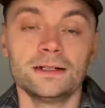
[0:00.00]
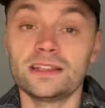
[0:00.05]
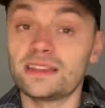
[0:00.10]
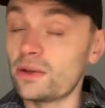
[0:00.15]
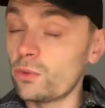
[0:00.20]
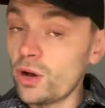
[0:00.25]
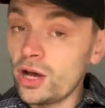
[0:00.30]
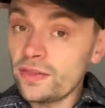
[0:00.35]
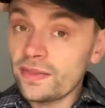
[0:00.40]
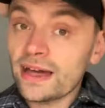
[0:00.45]

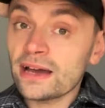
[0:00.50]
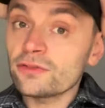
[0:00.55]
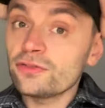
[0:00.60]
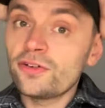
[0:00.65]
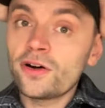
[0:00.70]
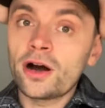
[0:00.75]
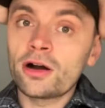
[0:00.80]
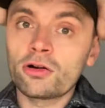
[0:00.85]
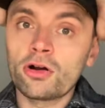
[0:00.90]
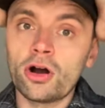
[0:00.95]
they weren't that
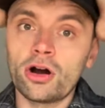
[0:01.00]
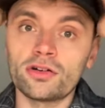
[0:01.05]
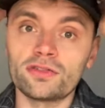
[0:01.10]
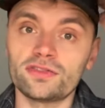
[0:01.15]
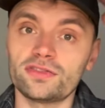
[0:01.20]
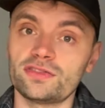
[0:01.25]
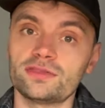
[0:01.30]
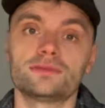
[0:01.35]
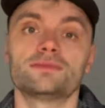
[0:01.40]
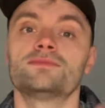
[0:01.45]
far
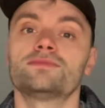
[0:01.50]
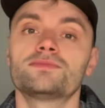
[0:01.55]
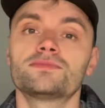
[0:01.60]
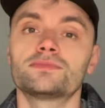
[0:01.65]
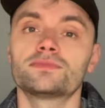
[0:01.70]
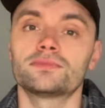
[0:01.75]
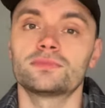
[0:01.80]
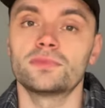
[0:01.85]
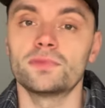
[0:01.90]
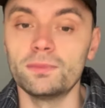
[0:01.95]
off
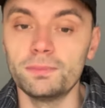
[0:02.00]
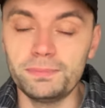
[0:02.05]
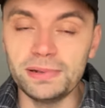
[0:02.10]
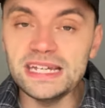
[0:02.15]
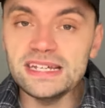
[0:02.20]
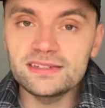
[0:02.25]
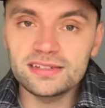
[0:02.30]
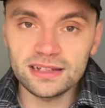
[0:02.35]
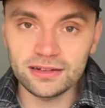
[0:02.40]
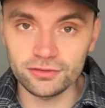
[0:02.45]

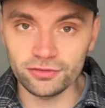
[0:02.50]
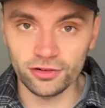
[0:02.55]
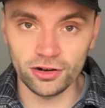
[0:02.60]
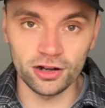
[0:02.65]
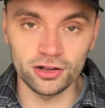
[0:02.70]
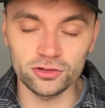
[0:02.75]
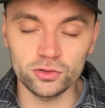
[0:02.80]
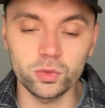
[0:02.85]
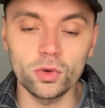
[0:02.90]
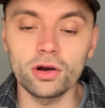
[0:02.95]
beating
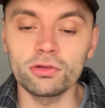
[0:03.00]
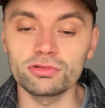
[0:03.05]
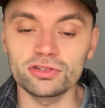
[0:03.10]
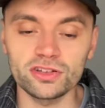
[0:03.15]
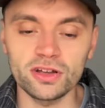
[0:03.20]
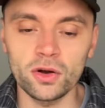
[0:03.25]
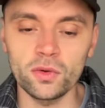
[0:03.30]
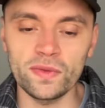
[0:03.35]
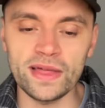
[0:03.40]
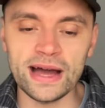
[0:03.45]
France. What a
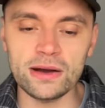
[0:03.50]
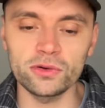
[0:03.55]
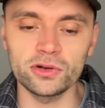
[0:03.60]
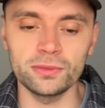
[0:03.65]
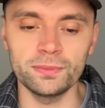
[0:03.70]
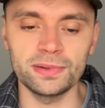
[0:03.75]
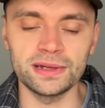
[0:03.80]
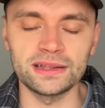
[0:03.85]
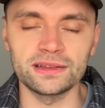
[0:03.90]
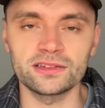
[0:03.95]
result that would
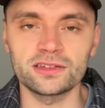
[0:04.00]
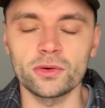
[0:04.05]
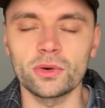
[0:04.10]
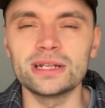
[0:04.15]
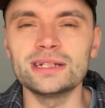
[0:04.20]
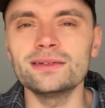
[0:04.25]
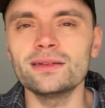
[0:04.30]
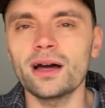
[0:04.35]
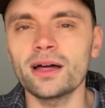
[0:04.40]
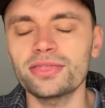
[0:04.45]
have been. So
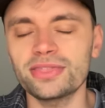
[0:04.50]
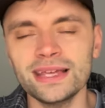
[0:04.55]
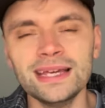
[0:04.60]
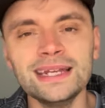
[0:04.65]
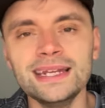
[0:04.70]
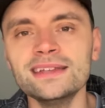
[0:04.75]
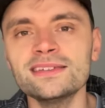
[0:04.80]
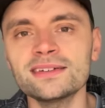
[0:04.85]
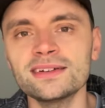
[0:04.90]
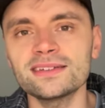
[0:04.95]
I, I think
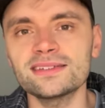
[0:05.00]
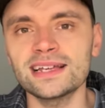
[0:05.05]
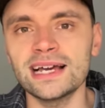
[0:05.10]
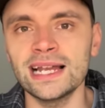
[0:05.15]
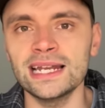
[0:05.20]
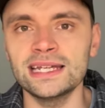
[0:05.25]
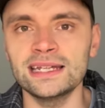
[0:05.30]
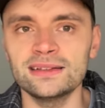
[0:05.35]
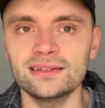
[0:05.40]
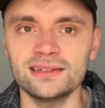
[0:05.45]
it is an
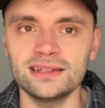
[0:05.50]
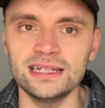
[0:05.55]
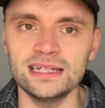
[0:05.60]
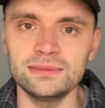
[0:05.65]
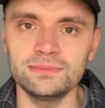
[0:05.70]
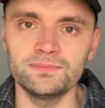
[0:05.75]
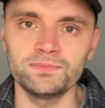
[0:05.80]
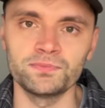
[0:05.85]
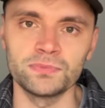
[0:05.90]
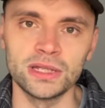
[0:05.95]
Italian
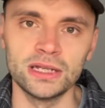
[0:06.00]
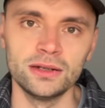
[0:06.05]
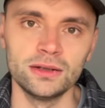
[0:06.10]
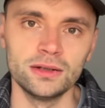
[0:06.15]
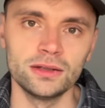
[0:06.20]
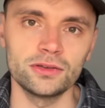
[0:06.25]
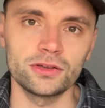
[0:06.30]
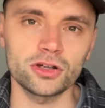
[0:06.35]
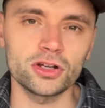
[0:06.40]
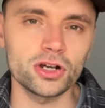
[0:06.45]
team
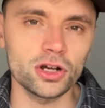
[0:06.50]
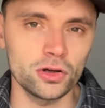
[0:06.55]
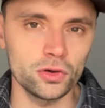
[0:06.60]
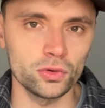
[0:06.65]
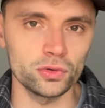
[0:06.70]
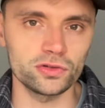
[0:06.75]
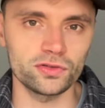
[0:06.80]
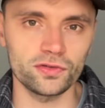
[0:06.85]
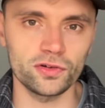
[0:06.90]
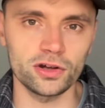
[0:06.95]
that can
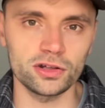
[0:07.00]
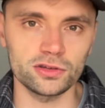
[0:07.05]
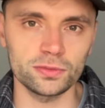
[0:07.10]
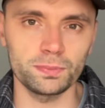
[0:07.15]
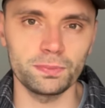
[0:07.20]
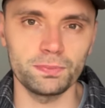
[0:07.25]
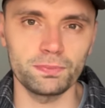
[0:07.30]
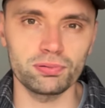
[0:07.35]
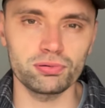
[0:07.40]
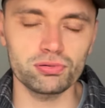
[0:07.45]
cause France
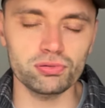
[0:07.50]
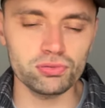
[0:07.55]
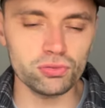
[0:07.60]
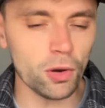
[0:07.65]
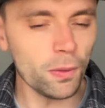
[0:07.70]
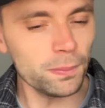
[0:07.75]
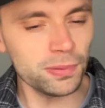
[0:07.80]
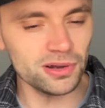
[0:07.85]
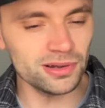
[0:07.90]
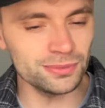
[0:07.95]

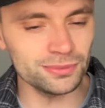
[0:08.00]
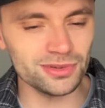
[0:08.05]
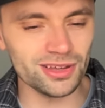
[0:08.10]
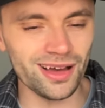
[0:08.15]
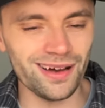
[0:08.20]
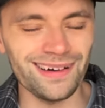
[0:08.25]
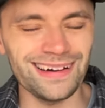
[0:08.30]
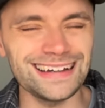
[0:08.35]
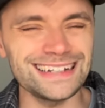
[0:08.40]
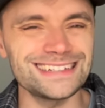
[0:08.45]
problems.
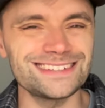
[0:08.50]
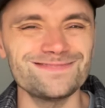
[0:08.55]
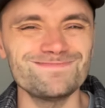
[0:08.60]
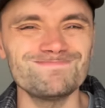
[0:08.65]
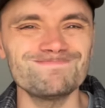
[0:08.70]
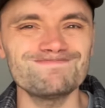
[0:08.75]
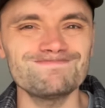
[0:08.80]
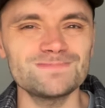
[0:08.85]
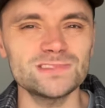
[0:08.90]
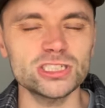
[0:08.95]
I'm
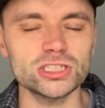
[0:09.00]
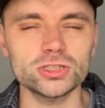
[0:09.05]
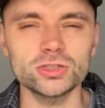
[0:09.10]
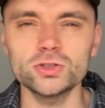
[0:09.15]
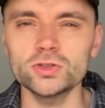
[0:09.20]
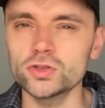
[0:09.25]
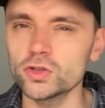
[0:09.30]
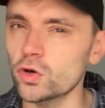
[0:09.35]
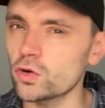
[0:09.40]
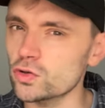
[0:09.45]
just
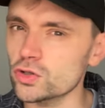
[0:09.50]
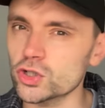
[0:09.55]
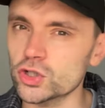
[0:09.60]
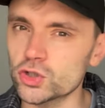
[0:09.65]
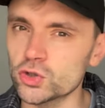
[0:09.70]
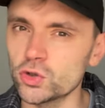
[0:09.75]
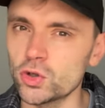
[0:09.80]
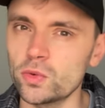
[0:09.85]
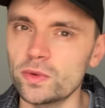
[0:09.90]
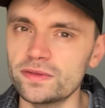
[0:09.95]
not
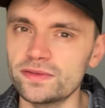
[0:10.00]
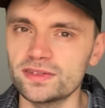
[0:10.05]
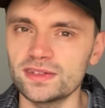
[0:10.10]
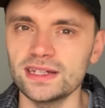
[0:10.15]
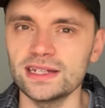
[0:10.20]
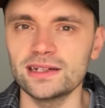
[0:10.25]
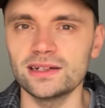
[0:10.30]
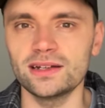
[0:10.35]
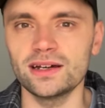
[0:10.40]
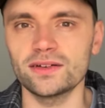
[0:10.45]
sure we've
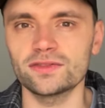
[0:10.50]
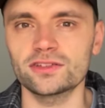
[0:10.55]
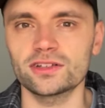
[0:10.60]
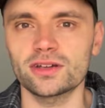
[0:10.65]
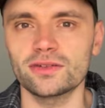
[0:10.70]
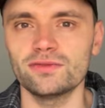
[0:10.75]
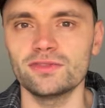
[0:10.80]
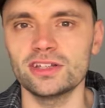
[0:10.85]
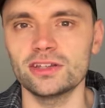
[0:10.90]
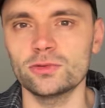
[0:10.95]
seen enough to
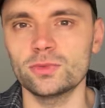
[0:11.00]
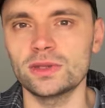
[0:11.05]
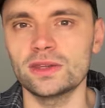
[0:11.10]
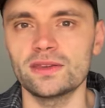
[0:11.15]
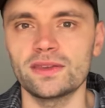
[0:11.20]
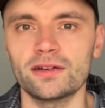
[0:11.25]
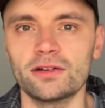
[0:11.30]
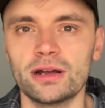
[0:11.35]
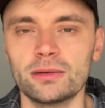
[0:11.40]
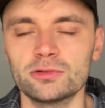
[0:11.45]
convince me
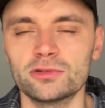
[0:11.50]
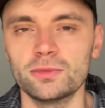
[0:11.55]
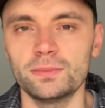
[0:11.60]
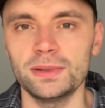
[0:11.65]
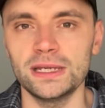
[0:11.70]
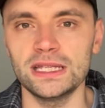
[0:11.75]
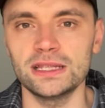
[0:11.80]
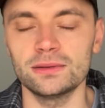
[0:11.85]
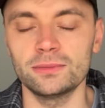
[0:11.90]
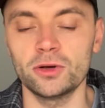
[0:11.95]
that they're able to
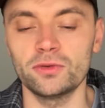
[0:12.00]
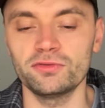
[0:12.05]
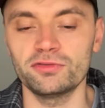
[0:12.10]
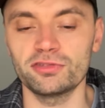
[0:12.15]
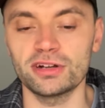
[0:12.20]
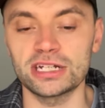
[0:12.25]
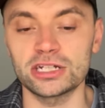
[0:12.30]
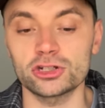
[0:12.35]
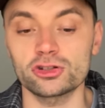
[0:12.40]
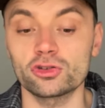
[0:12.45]
beat them on
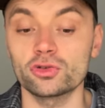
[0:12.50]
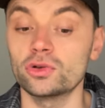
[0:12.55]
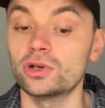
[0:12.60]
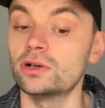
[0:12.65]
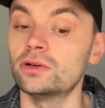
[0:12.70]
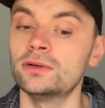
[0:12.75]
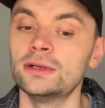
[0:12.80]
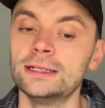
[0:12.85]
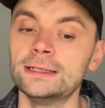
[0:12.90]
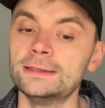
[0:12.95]
French
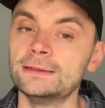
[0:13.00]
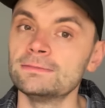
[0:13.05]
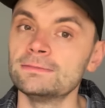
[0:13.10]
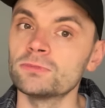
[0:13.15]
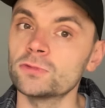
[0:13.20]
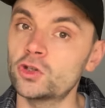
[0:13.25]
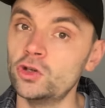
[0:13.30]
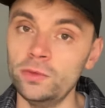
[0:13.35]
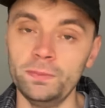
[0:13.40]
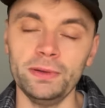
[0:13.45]
soil.
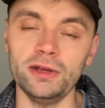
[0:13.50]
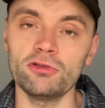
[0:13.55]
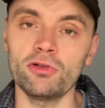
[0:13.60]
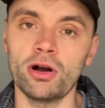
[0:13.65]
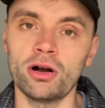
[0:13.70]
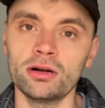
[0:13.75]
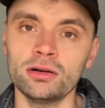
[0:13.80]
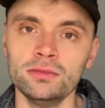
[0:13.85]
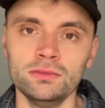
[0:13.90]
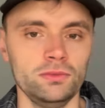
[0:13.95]
Could be
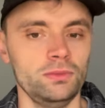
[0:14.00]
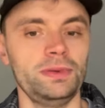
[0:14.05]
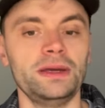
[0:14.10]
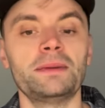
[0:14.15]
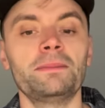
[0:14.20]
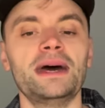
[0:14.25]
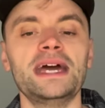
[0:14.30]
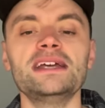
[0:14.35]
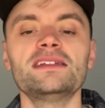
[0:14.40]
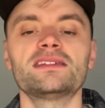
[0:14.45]
wrong. It'd
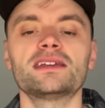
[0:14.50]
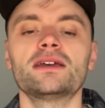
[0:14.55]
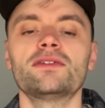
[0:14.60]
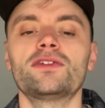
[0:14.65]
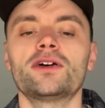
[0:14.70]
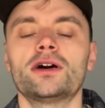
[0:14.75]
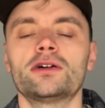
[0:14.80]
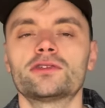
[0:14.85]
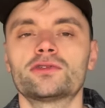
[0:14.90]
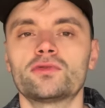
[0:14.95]
be amazing
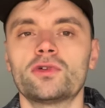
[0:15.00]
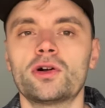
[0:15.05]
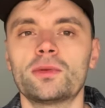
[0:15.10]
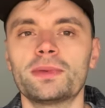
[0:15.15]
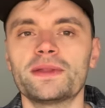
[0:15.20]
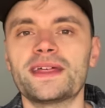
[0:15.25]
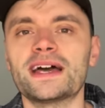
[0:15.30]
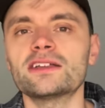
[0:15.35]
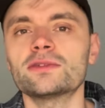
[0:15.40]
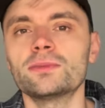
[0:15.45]
if I was wrong,
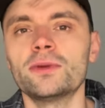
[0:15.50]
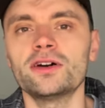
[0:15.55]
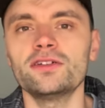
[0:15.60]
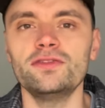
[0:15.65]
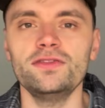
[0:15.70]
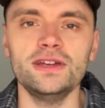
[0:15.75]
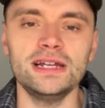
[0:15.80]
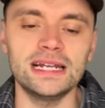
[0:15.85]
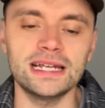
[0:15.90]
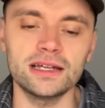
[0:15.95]
but that's my
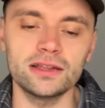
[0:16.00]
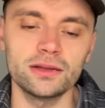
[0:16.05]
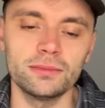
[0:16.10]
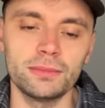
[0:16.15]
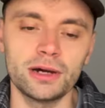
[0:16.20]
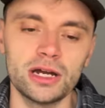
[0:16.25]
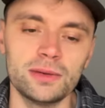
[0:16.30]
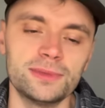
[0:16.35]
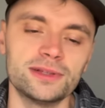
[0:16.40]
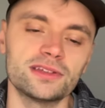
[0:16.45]
feeling at the
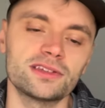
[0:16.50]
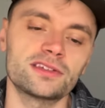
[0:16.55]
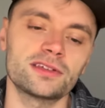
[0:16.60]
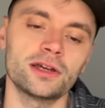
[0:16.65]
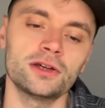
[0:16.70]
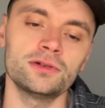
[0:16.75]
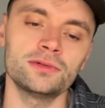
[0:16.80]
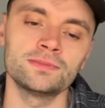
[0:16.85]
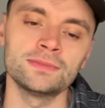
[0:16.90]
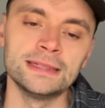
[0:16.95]
moment.
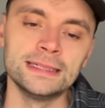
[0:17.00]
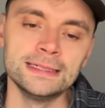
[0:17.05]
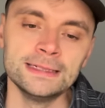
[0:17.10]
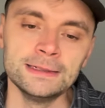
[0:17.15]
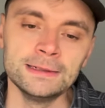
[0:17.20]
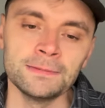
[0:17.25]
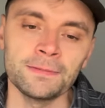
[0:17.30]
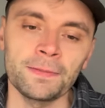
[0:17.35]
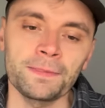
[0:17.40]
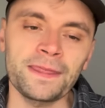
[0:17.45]
So
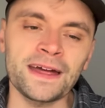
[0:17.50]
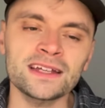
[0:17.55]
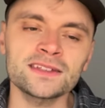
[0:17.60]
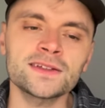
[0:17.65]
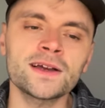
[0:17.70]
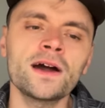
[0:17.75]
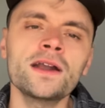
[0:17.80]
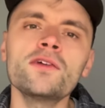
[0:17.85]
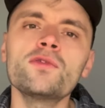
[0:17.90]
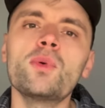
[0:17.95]

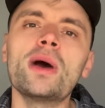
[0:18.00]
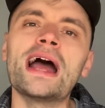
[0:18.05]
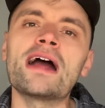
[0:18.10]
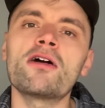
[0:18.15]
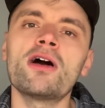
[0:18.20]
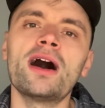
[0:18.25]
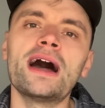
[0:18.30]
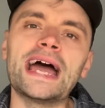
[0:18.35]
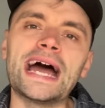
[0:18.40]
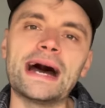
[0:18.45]
that's kind of
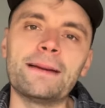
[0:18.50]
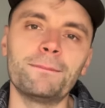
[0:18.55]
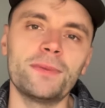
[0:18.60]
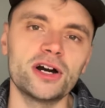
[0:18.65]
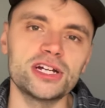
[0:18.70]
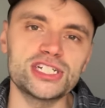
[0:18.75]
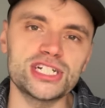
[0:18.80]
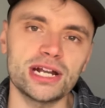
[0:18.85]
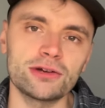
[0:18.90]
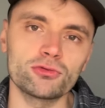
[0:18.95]
where I am,
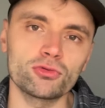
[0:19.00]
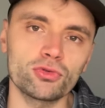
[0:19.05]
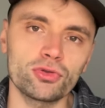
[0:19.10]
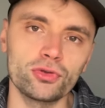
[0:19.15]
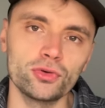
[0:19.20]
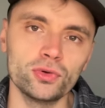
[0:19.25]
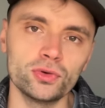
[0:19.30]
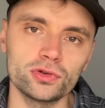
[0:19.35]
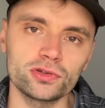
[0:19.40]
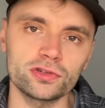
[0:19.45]
my general
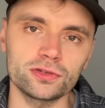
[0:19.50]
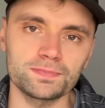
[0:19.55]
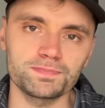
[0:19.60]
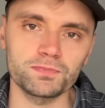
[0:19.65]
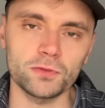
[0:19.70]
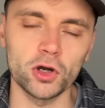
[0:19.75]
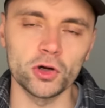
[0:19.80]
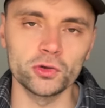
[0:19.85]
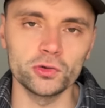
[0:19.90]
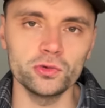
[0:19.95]
thoughts
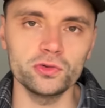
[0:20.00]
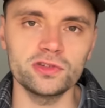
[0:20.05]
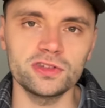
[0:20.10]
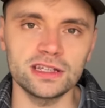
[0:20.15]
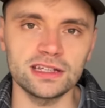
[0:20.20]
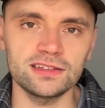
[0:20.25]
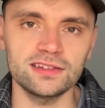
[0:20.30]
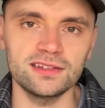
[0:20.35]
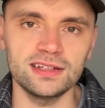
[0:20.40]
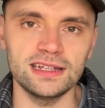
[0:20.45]
on all
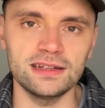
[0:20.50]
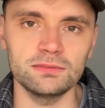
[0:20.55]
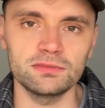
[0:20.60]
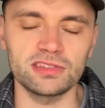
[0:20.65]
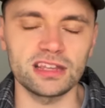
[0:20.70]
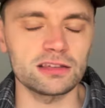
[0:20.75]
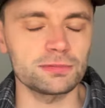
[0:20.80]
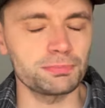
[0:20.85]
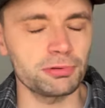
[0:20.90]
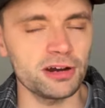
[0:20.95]
six
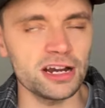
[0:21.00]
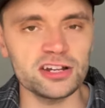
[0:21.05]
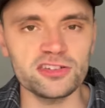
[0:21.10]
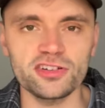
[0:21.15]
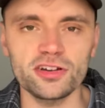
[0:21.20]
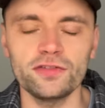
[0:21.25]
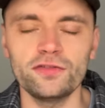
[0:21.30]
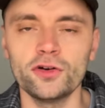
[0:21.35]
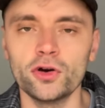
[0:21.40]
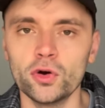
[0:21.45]
teams. There's
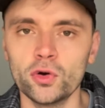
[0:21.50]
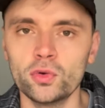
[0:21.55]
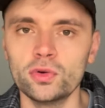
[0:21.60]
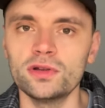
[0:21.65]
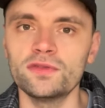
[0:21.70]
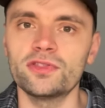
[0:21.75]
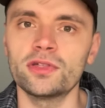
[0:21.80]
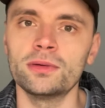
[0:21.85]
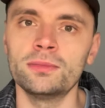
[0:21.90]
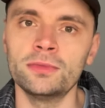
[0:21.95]
pressure for
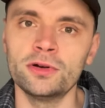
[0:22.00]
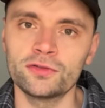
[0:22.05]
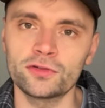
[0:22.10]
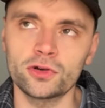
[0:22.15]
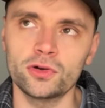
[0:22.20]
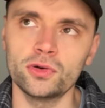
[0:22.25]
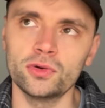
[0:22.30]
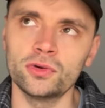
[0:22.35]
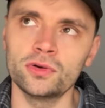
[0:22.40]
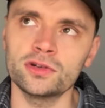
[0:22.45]
all of them,
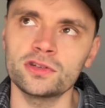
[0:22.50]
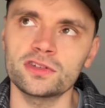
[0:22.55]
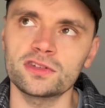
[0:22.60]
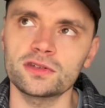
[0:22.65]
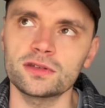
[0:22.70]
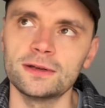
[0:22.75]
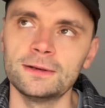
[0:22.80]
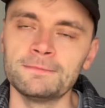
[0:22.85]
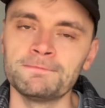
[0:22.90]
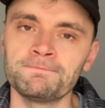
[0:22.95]
of
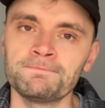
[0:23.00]
course,